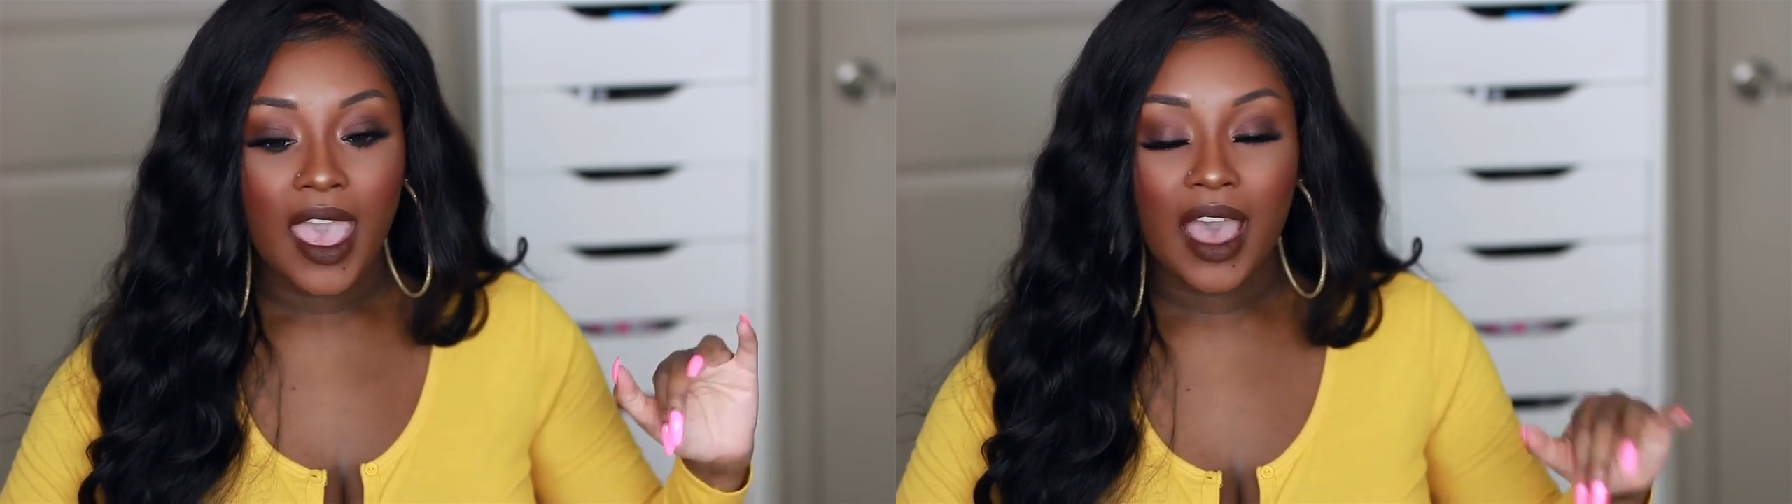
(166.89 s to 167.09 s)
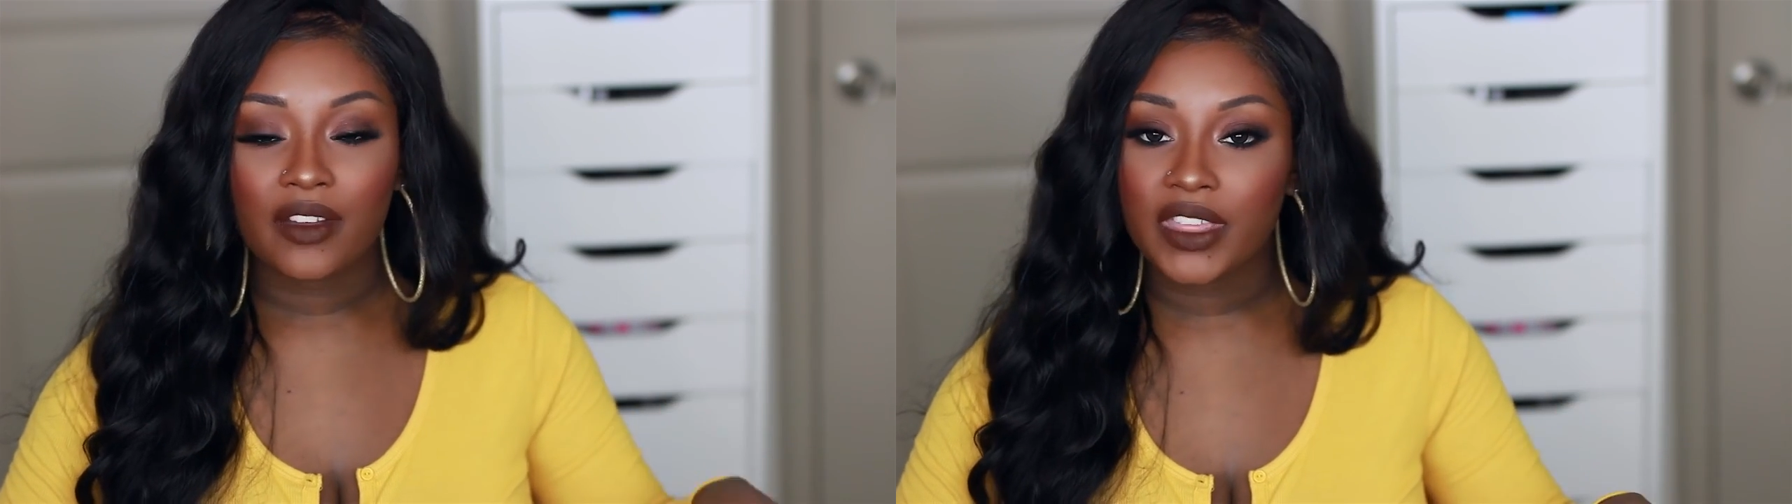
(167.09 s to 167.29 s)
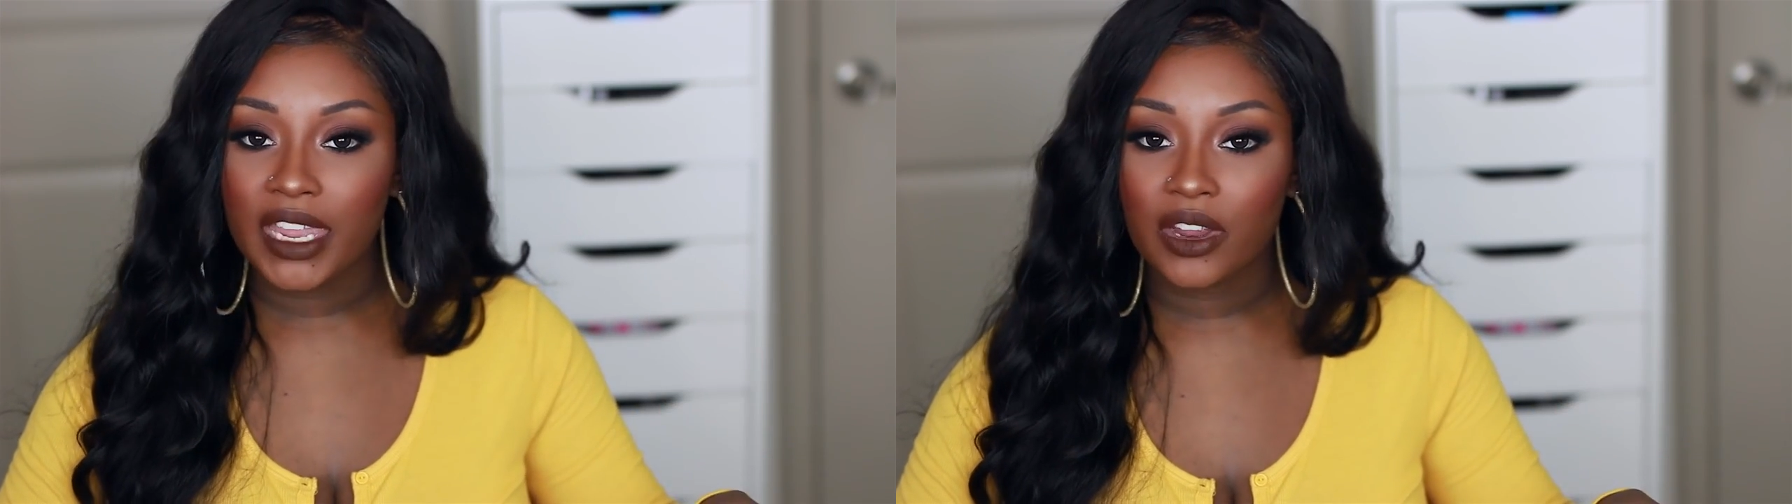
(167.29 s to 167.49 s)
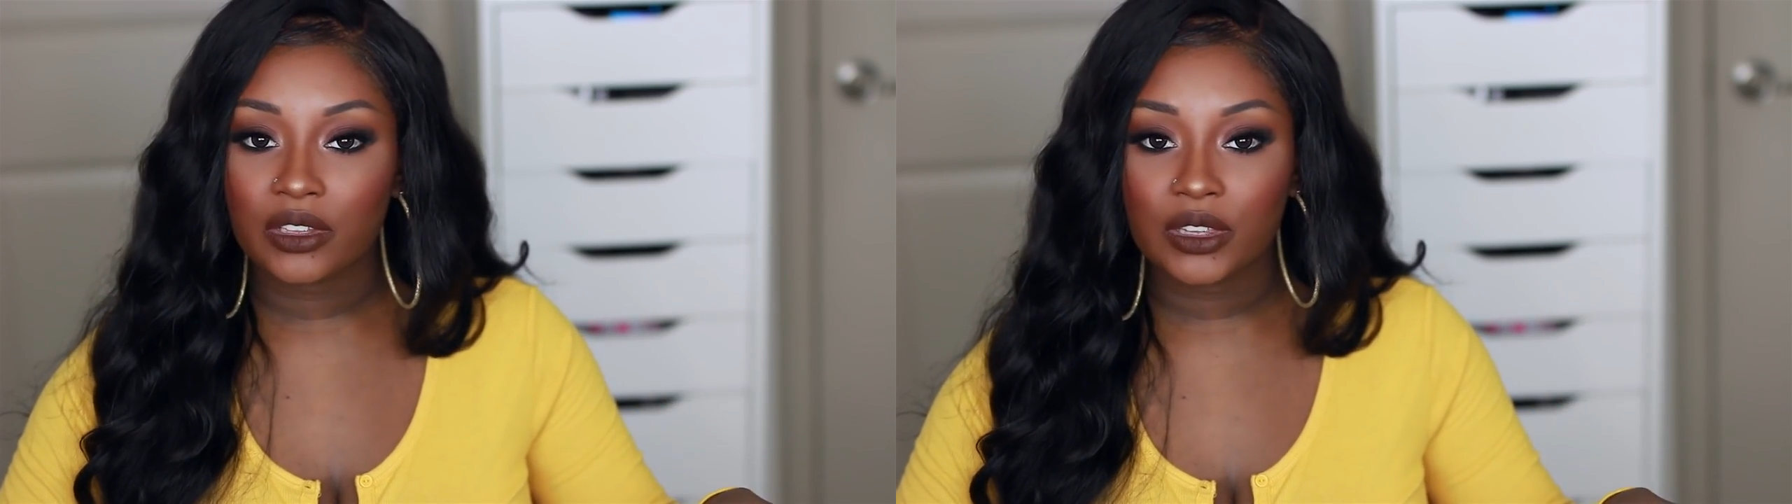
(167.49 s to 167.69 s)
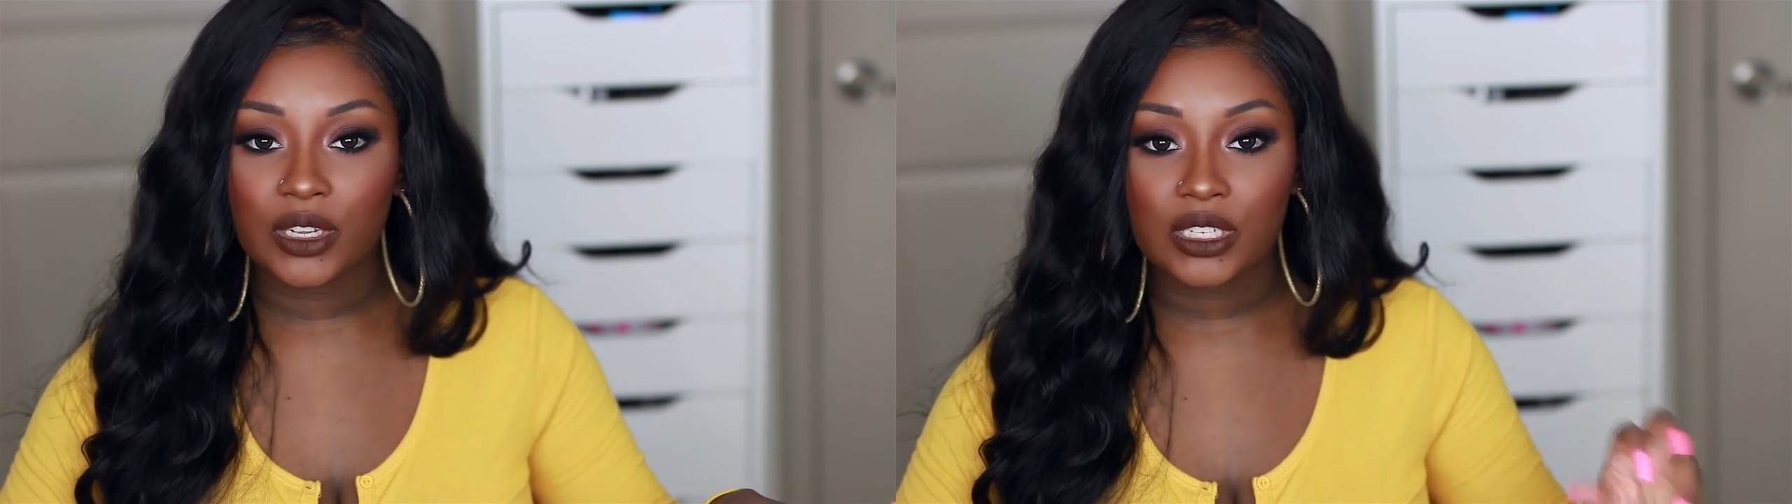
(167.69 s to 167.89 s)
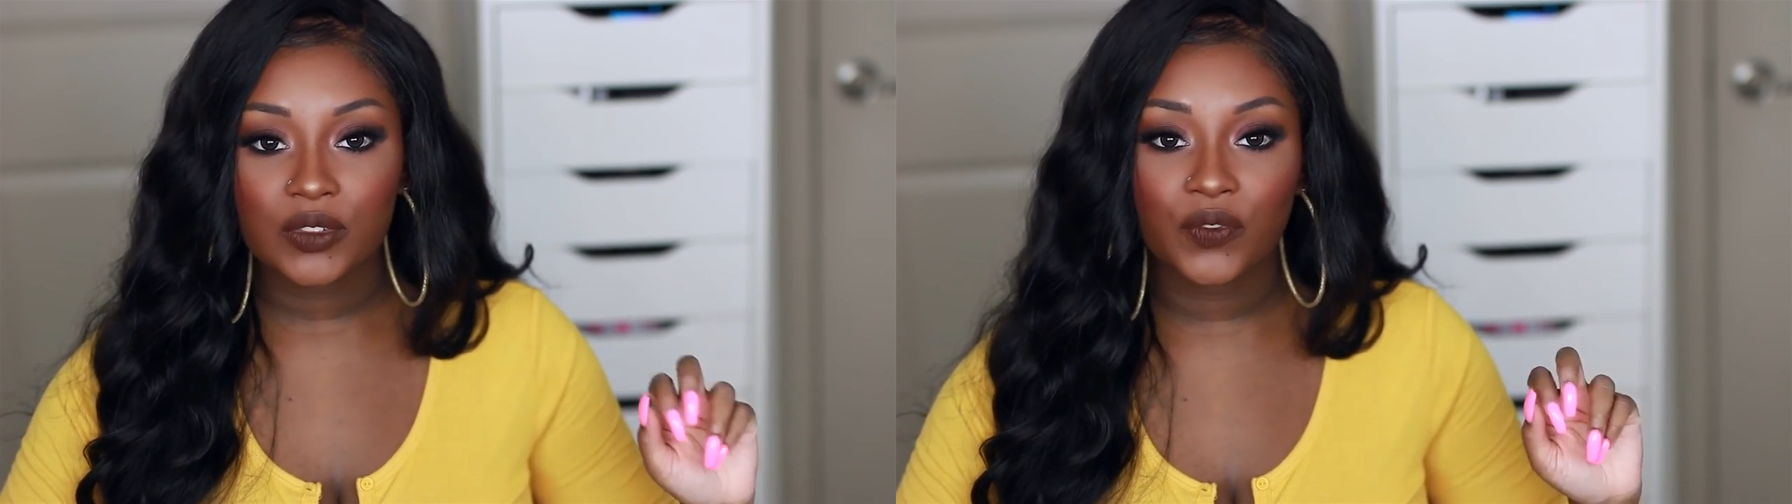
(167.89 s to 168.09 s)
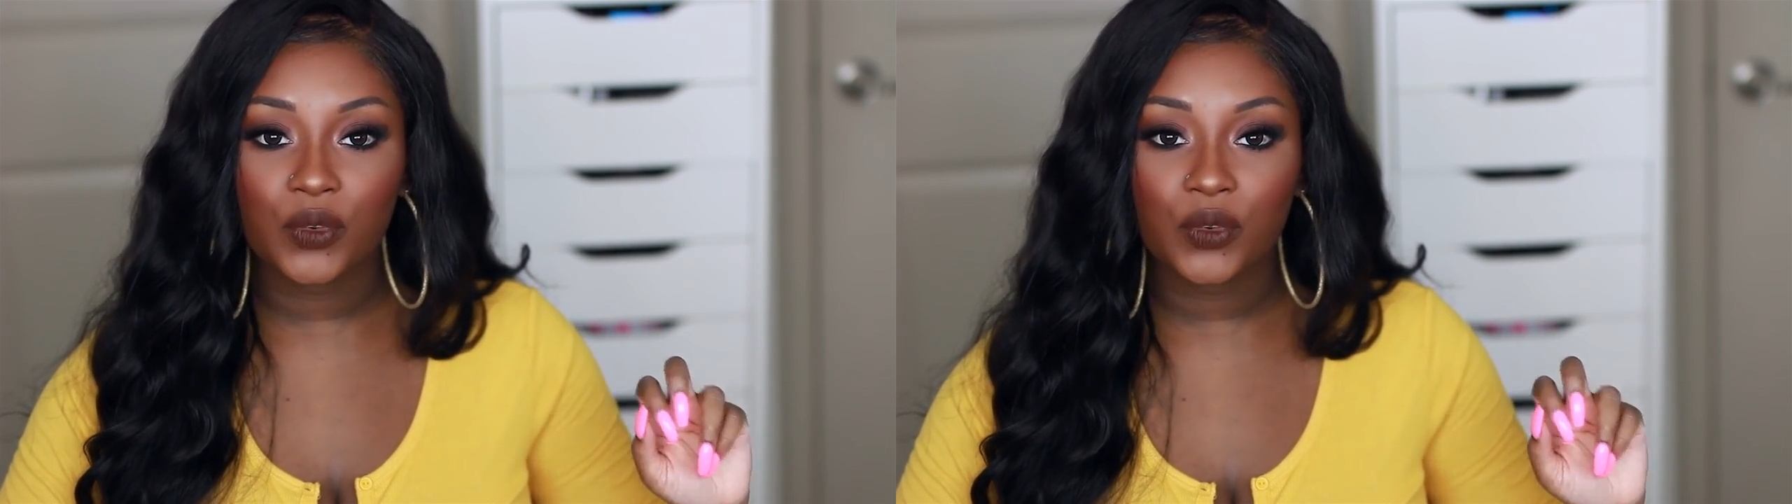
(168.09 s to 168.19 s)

how the hair looked